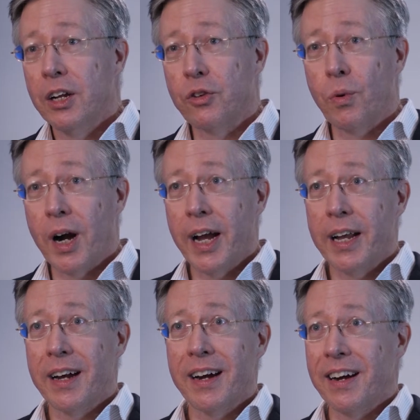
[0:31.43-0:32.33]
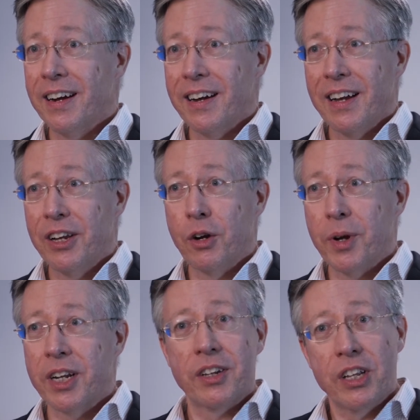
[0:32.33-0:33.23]
It's why we
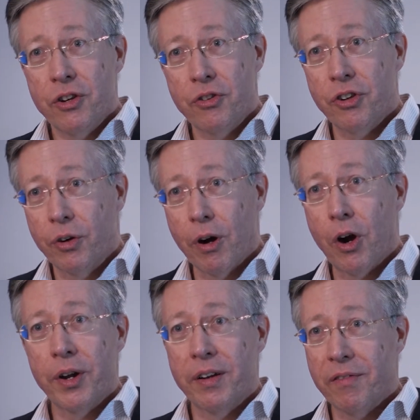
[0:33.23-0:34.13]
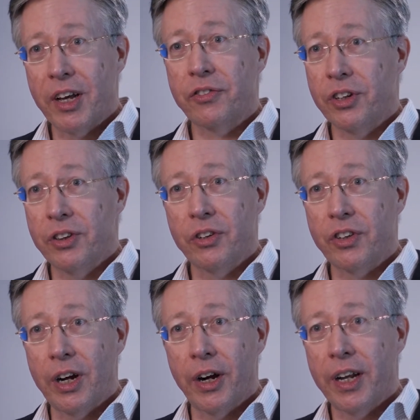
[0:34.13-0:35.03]
continue to grow and invest in this
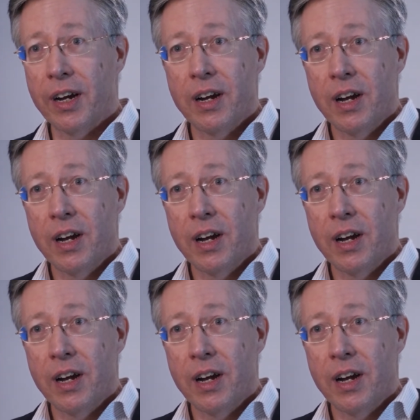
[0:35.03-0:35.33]
area.